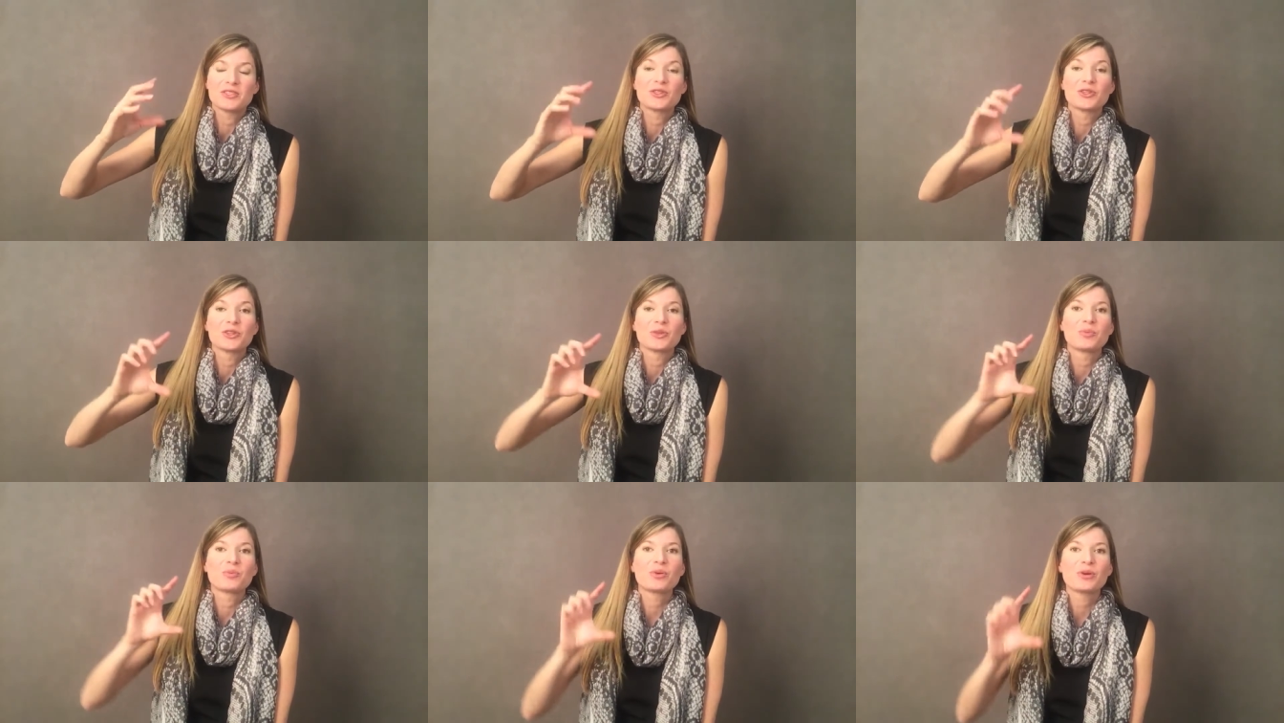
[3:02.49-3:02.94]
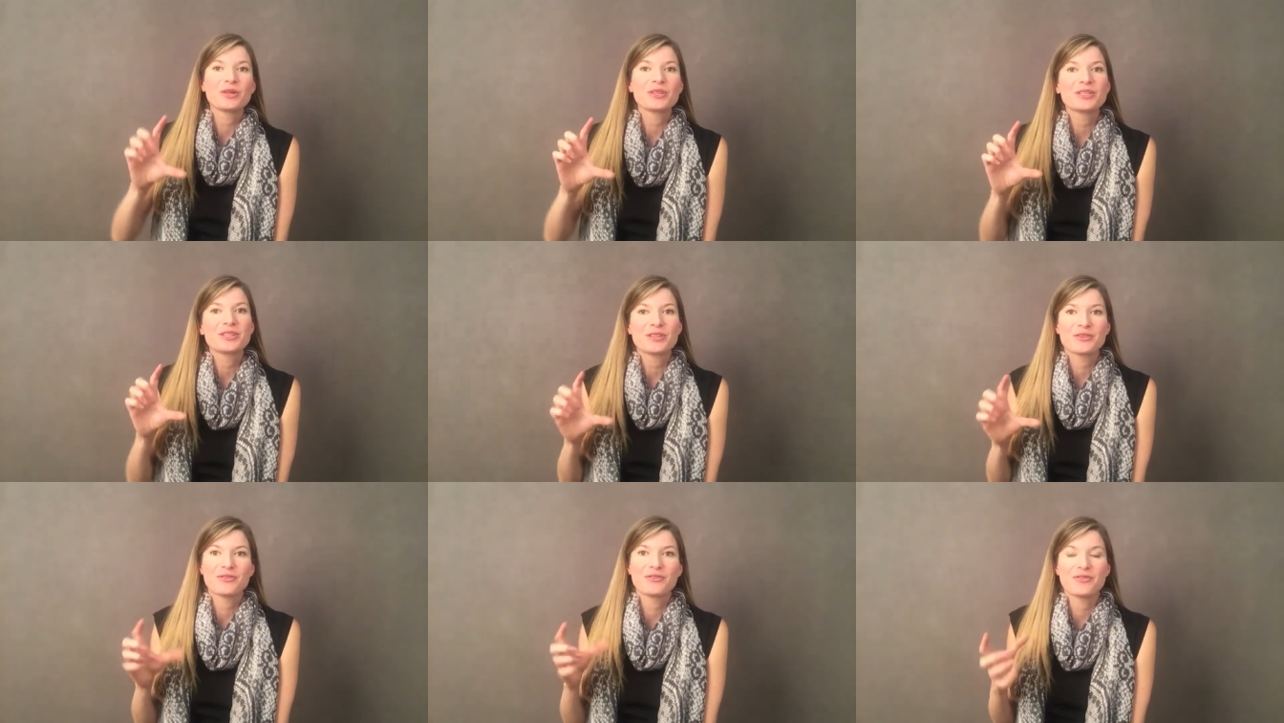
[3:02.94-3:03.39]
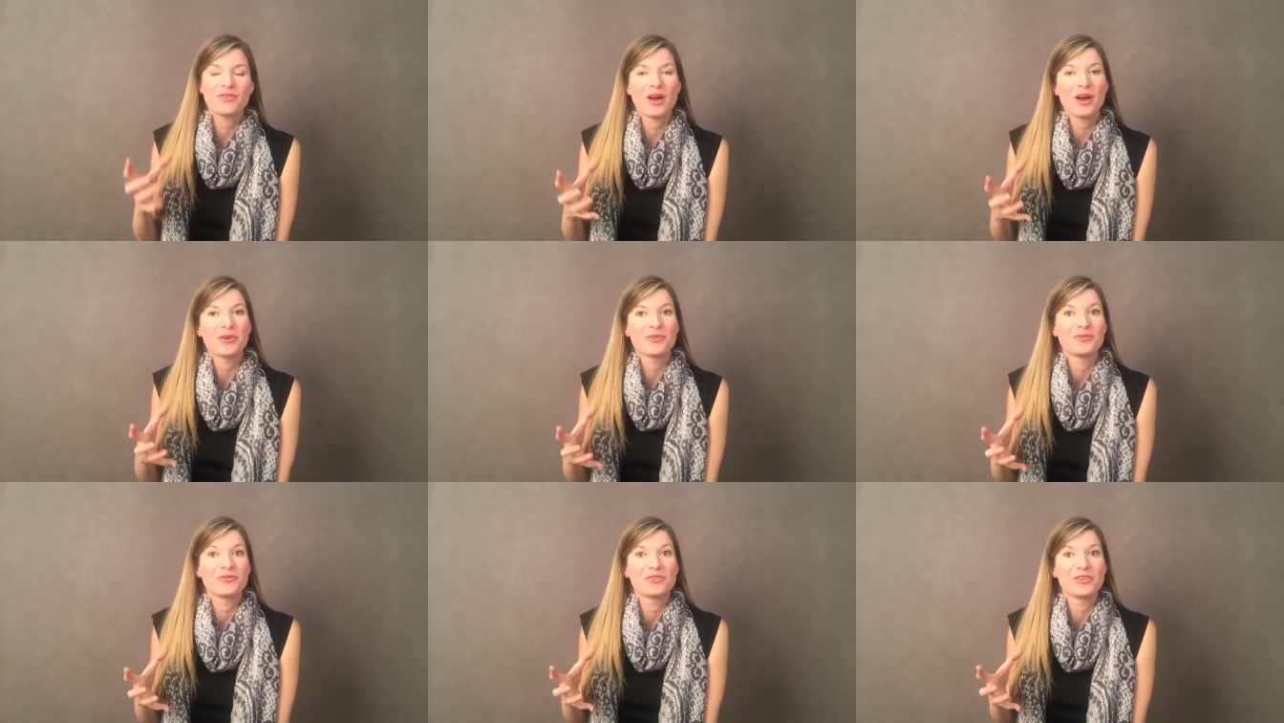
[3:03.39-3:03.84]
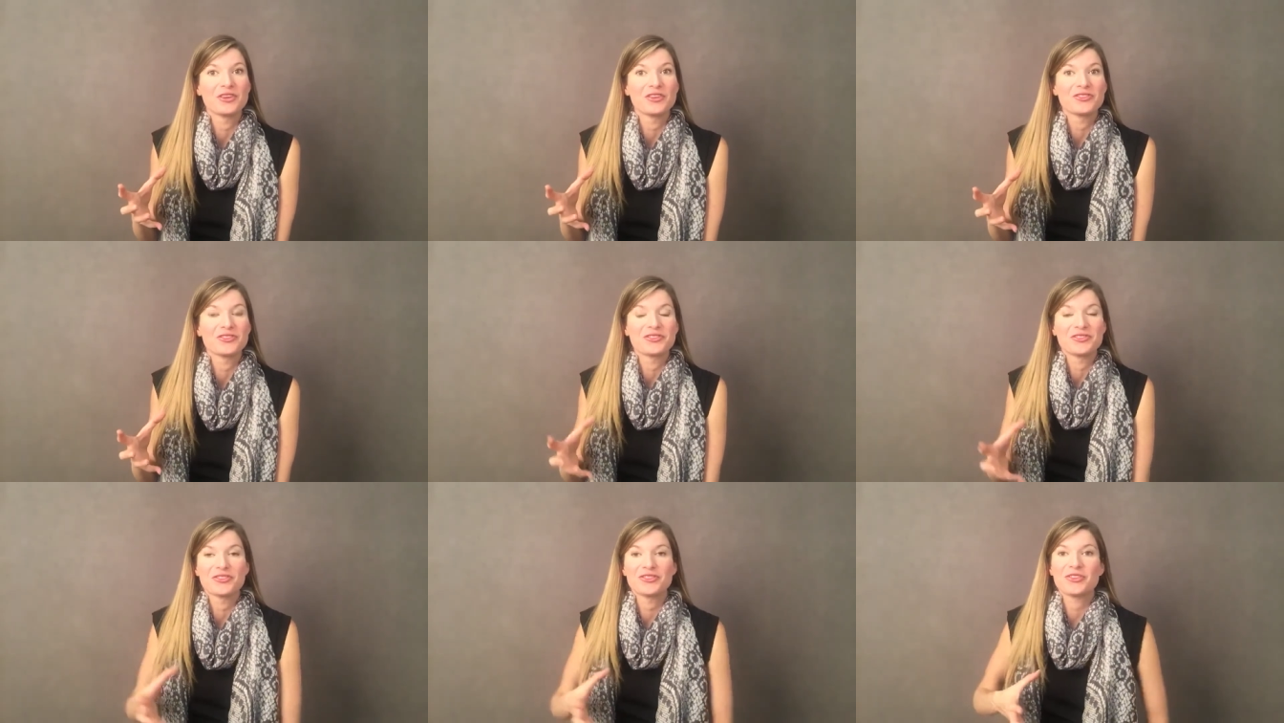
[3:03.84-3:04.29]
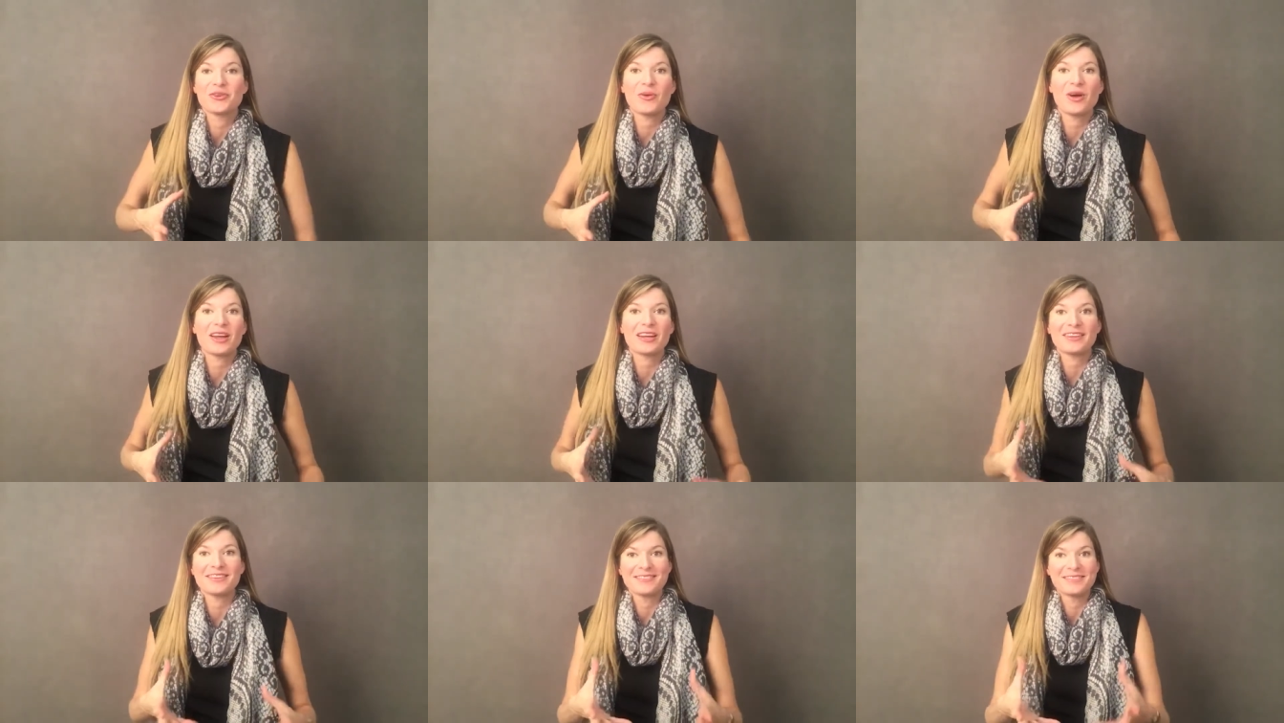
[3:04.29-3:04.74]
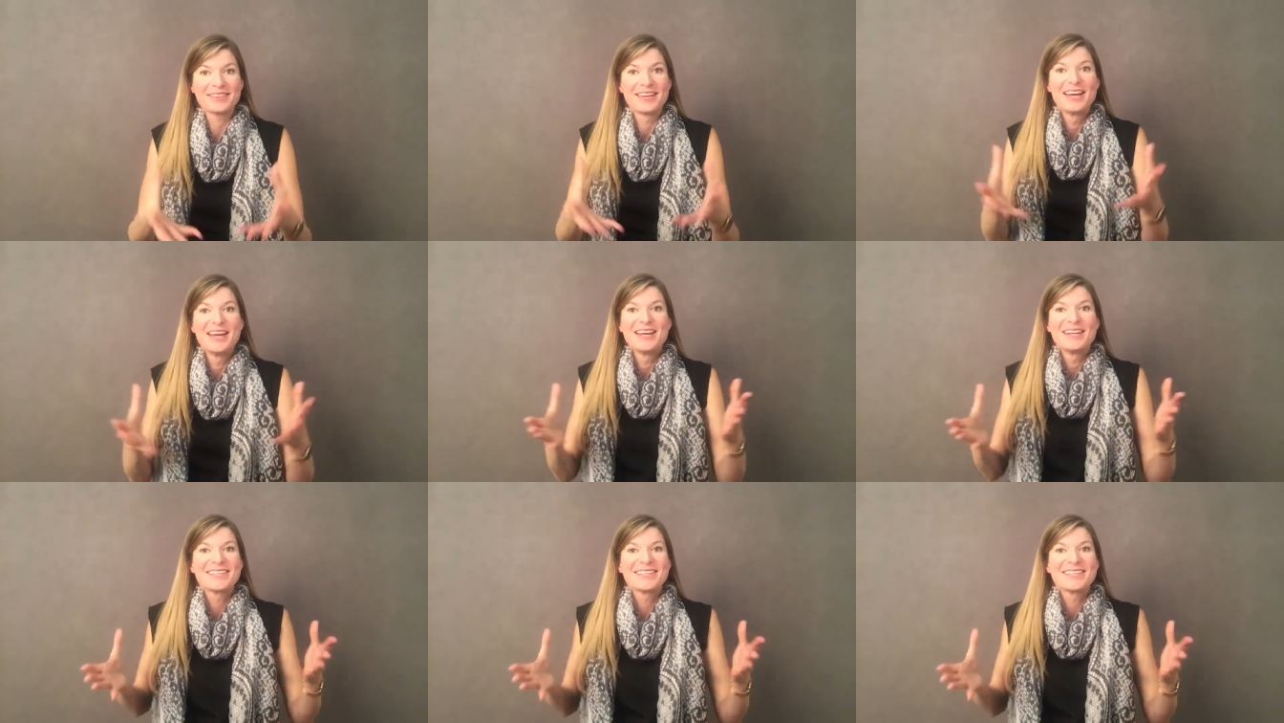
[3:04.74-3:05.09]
So the printed final version, so I can